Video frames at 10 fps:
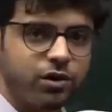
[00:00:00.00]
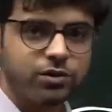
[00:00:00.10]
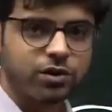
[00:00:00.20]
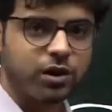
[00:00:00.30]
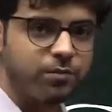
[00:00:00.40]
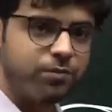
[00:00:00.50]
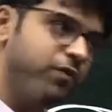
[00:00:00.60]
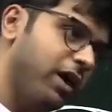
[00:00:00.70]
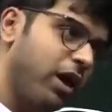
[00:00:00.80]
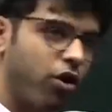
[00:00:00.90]
also come.
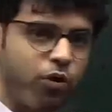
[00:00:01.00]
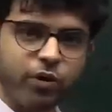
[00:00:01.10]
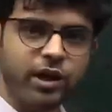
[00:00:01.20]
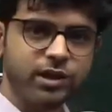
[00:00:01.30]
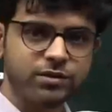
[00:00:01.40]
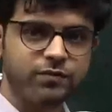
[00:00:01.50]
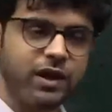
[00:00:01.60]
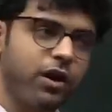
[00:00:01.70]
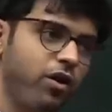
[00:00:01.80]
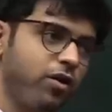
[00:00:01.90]
We are all owners.
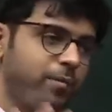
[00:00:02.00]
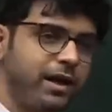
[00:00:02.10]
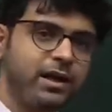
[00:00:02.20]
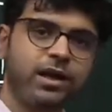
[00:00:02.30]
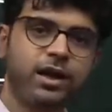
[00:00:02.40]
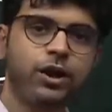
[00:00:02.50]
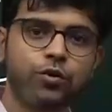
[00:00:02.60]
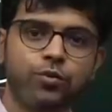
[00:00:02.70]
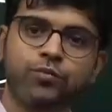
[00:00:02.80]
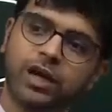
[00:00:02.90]
We are all met here in a
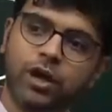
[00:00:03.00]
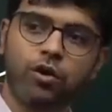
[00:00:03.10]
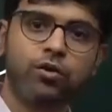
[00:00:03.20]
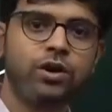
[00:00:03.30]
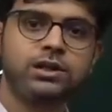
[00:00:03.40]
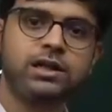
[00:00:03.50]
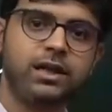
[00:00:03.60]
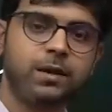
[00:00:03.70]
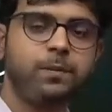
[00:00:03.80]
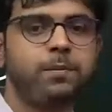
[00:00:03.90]
room. We are all owners.
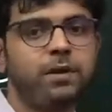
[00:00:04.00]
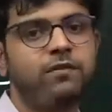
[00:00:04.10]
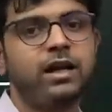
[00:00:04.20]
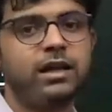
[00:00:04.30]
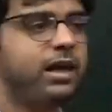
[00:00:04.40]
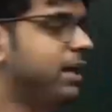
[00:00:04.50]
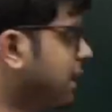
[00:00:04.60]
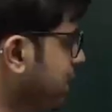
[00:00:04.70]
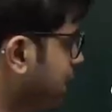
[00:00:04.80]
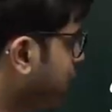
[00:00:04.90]
100 people, we are there.
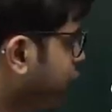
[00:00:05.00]
There are